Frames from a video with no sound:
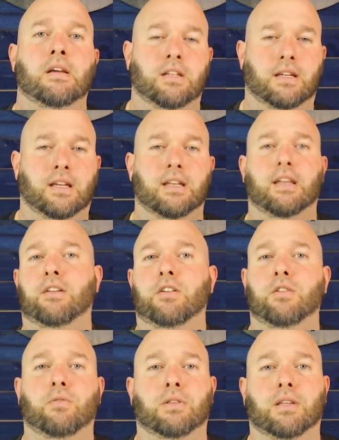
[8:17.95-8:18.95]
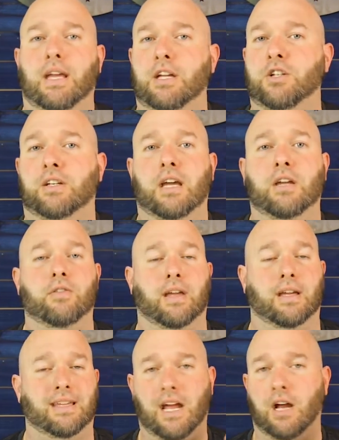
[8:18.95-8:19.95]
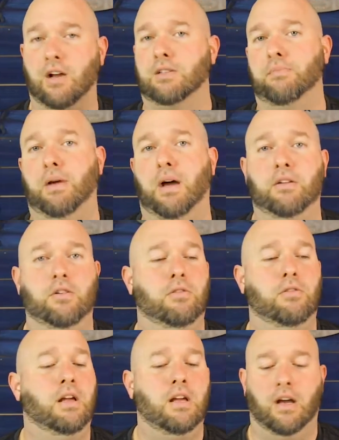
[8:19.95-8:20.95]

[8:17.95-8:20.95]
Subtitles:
to connect you with an educator that cares about you,